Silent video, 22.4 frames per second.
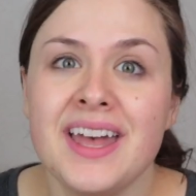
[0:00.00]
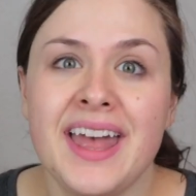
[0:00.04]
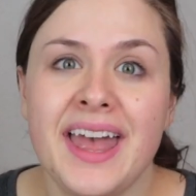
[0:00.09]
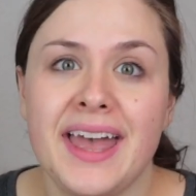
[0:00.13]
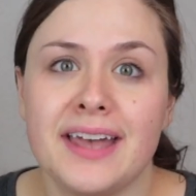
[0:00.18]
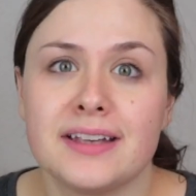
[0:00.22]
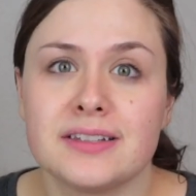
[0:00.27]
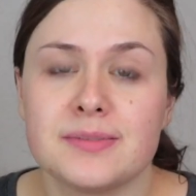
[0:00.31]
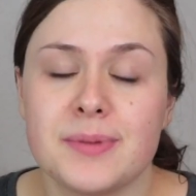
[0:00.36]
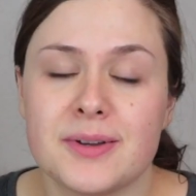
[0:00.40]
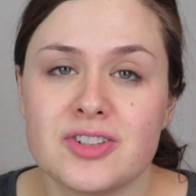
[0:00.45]

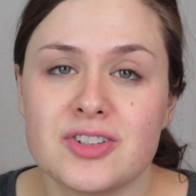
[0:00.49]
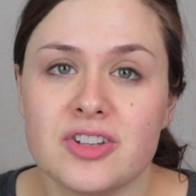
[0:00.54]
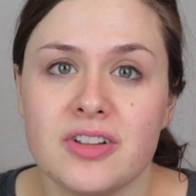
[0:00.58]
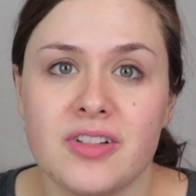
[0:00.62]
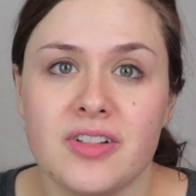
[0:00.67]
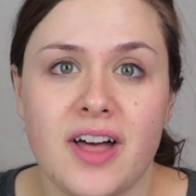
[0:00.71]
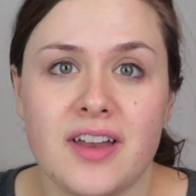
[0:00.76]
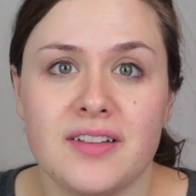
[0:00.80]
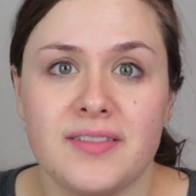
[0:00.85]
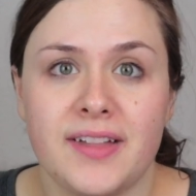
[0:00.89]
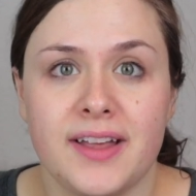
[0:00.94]
especially a
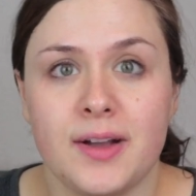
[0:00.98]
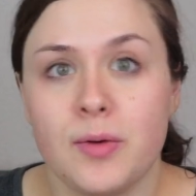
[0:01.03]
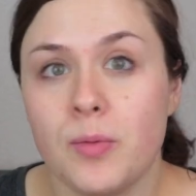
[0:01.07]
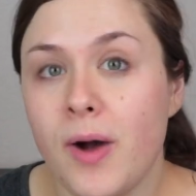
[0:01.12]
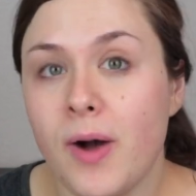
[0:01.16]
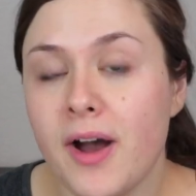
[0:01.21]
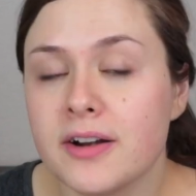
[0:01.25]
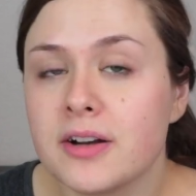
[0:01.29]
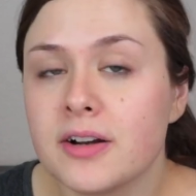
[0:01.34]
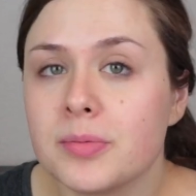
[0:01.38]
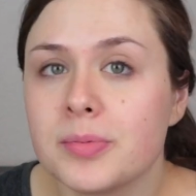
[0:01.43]
lot of like
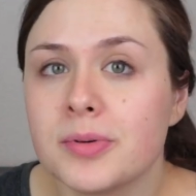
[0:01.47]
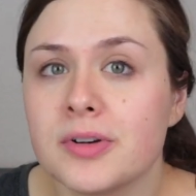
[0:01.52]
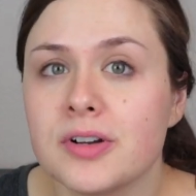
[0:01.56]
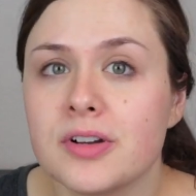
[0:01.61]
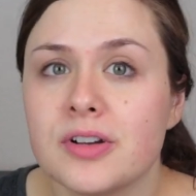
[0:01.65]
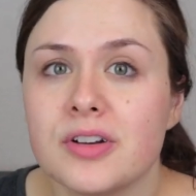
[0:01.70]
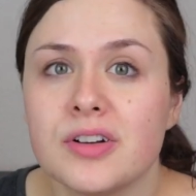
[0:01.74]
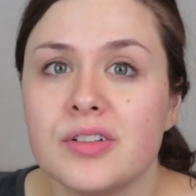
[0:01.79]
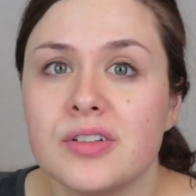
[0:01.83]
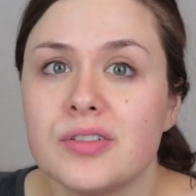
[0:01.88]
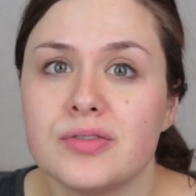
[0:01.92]

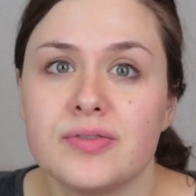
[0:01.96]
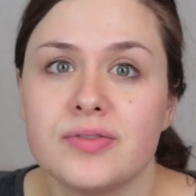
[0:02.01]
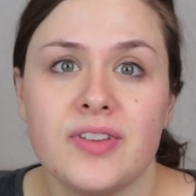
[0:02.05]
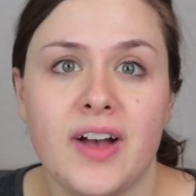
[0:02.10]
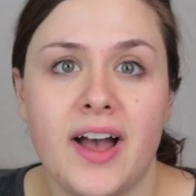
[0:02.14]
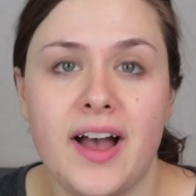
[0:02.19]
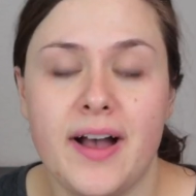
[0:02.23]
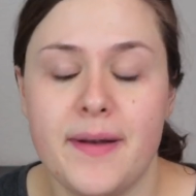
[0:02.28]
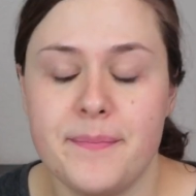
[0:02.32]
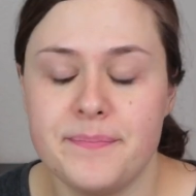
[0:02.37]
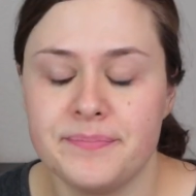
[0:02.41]
waterproof,
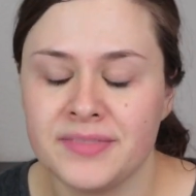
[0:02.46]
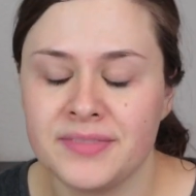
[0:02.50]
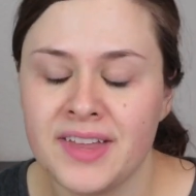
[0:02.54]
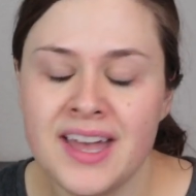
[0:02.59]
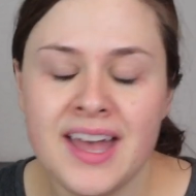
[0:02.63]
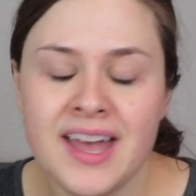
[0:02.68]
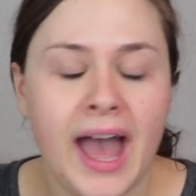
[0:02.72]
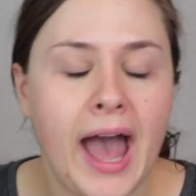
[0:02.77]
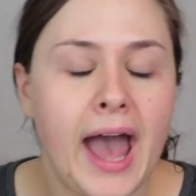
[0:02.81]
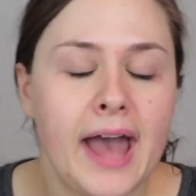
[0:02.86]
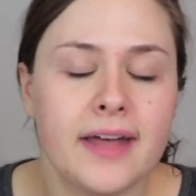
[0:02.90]

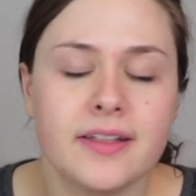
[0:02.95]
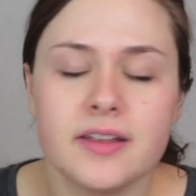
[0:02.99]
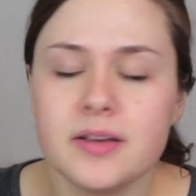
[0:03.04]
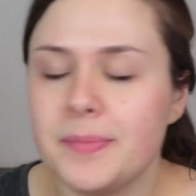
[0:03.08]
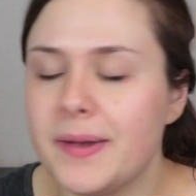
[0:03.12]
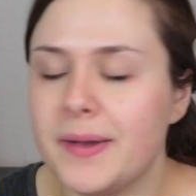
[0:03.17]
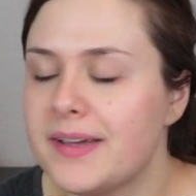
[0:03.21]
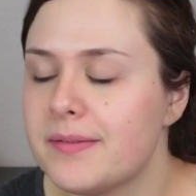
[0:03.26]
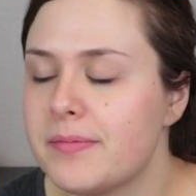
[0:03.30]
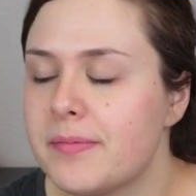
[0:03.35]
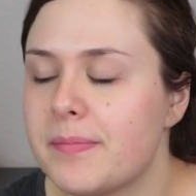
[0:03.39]
highly
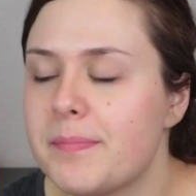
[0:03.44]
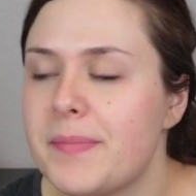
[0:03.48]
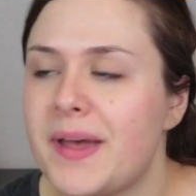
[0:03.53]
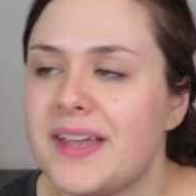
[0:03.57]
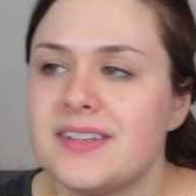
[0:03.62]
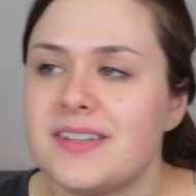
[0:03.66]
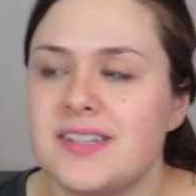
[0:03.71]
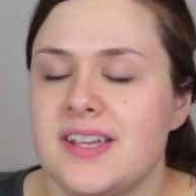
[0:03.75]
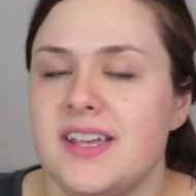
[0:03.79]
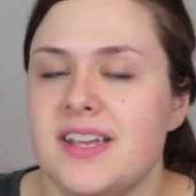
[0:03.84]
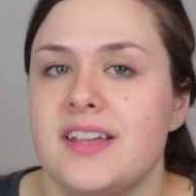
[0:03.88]

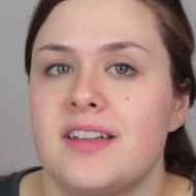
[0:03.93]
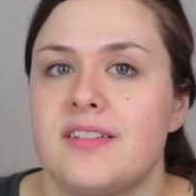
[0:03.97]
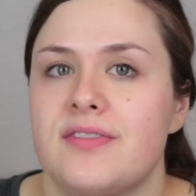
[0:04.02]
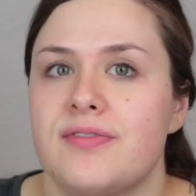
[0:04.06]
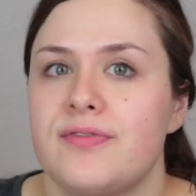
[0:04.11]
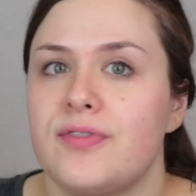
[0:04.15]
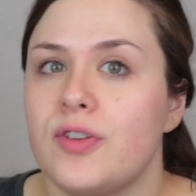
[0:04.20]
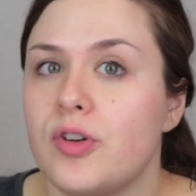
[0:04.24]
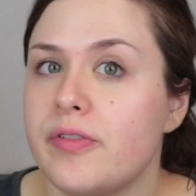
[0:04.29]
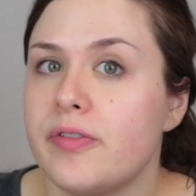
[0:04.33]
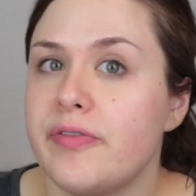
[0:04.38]
pigmented,
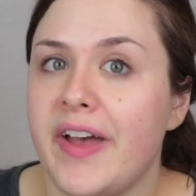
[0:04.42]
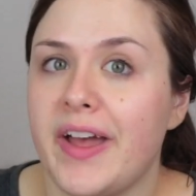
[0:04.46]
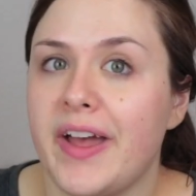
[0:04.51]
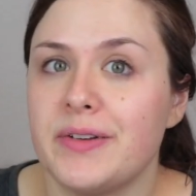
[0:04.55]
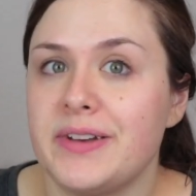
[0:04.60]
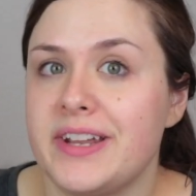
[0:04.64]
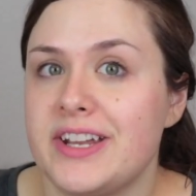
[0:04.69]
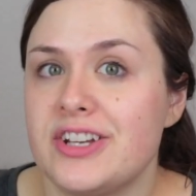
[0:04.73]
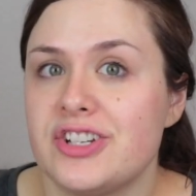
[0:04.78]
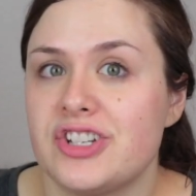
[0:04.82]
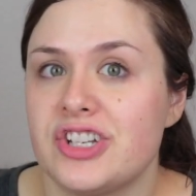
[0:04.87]
full
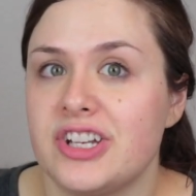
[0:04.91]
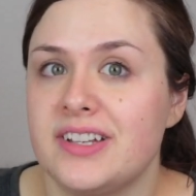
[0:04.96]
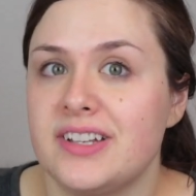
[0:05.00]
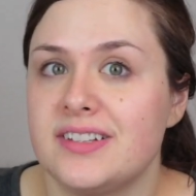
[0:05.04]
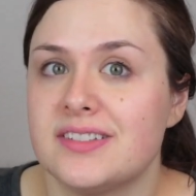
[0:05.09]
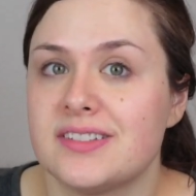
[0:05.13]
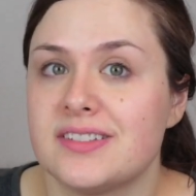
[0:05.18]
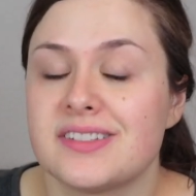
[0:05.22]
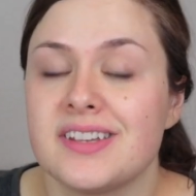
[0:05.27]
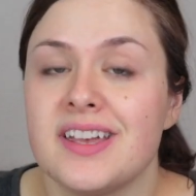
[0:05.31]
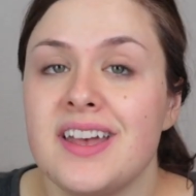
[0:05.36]

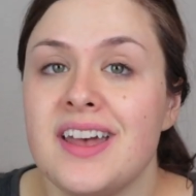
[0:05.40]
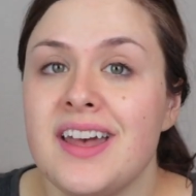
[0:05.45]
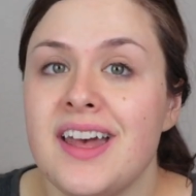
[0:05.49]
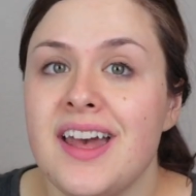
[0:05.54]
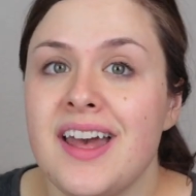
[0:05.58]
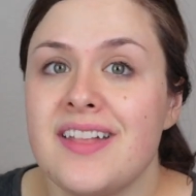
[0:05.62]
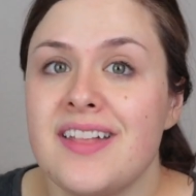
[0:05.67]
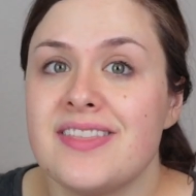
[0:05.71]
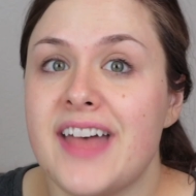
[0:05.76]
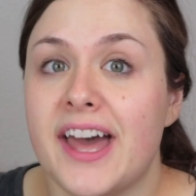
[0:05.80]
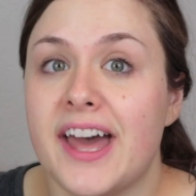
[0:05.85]
foundations
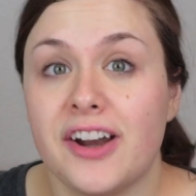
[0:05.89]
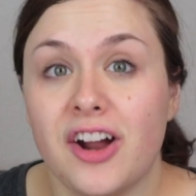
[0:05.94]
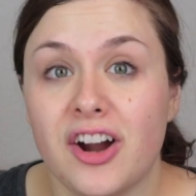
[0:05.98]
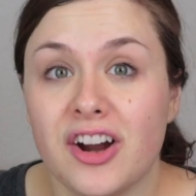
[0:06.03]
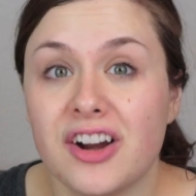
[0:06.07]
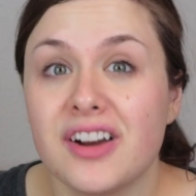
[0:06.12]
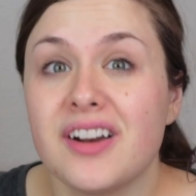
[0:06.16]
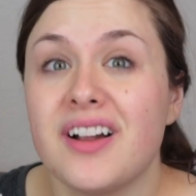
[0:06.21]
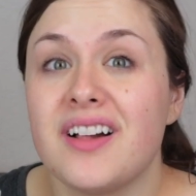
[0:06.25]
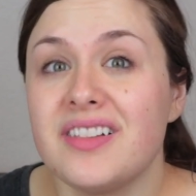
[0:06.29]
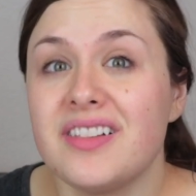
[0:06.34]
that
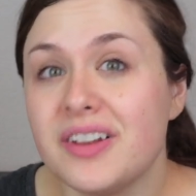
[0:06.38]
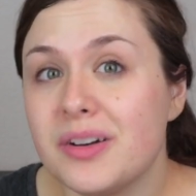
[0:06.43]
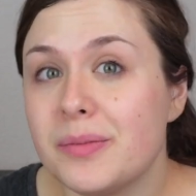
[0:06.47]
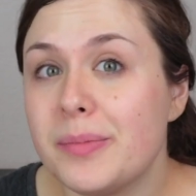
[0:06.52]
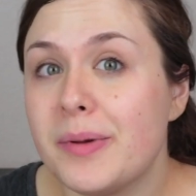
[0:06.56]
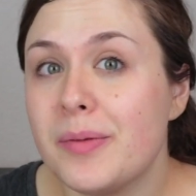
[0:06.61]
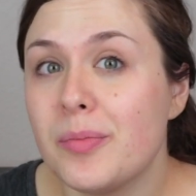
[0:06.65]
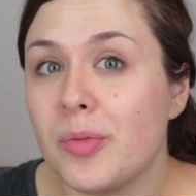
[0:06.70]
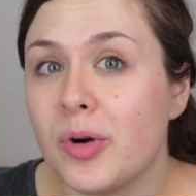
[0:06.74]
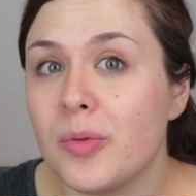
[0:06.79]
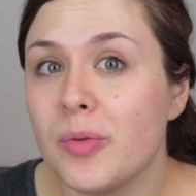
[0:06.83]
are a little
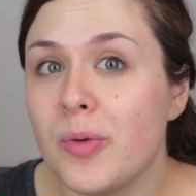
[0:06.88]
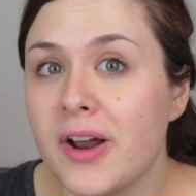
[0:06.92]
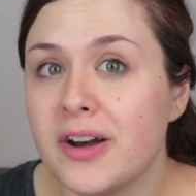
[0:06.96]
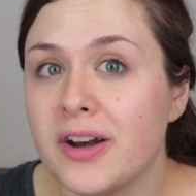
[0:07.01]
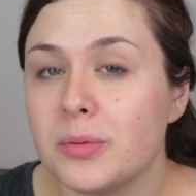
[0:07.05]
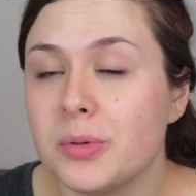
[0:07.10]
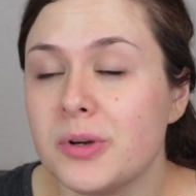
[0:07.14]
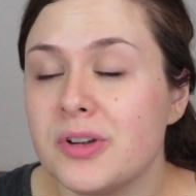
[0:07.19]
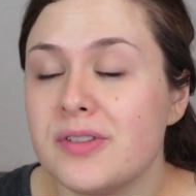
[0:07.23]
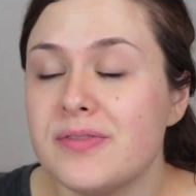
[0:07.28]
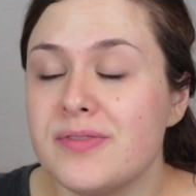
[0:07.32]
bit more
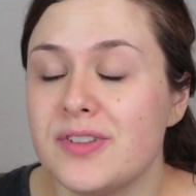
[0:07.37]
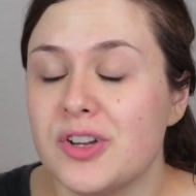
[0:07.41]
waterproof.